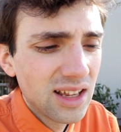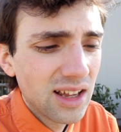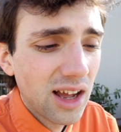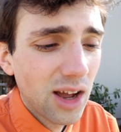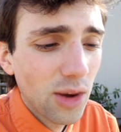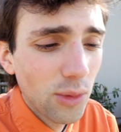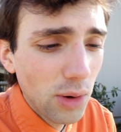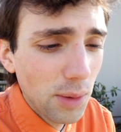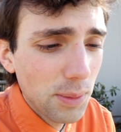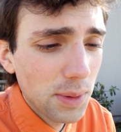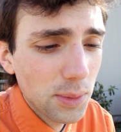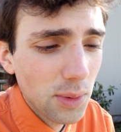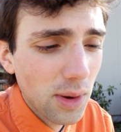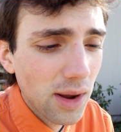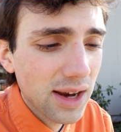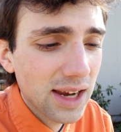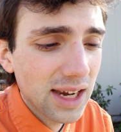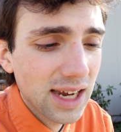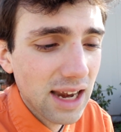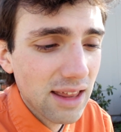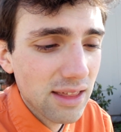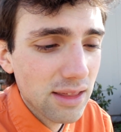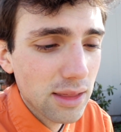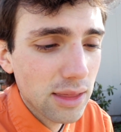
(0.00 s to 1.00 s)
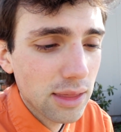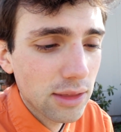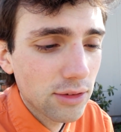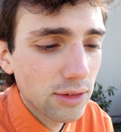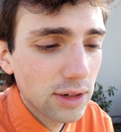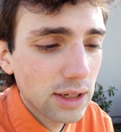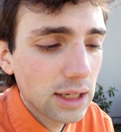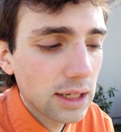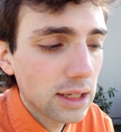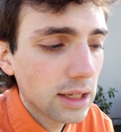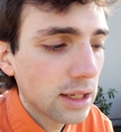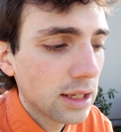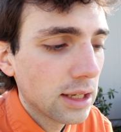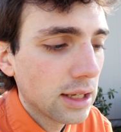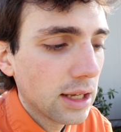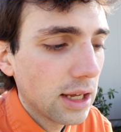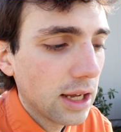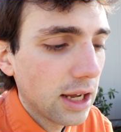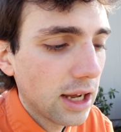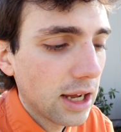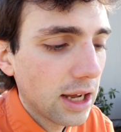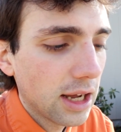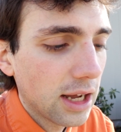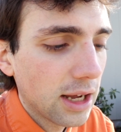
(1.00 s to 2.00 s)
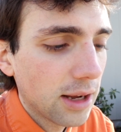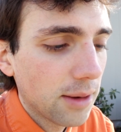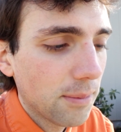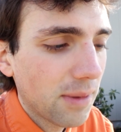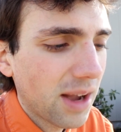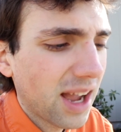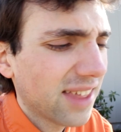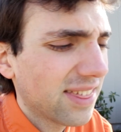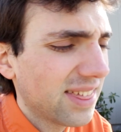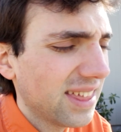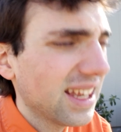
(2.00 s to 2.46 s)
A woman walking down the street, I